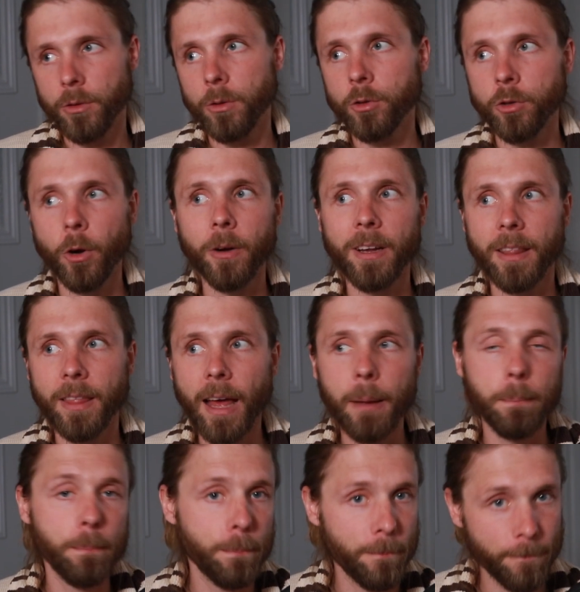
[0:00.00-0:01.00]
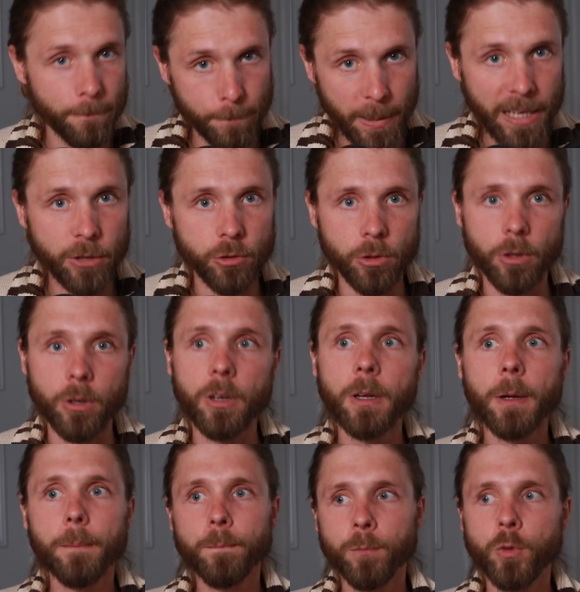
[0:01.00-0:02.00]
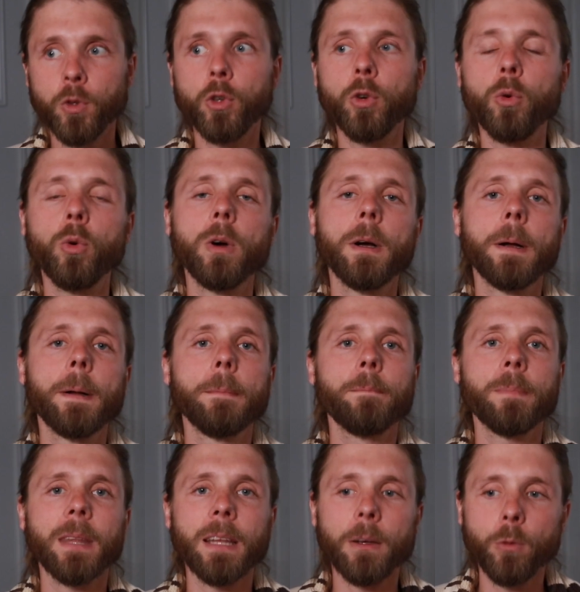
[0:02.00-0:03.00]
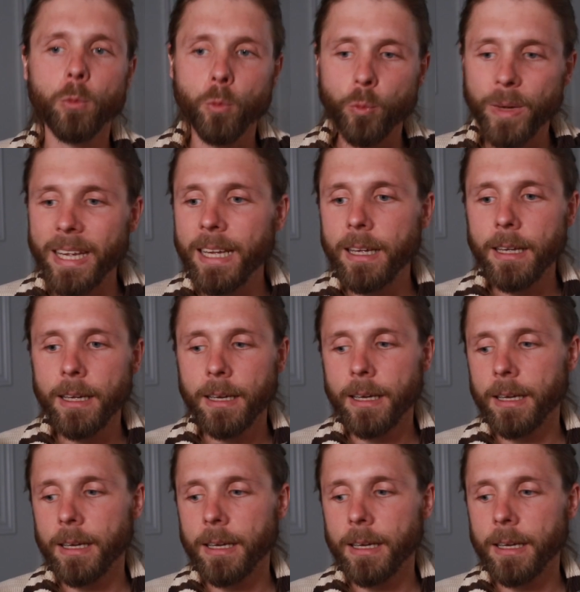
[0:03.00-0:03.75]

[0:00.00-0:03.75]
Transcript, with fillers: sorry, that picture to re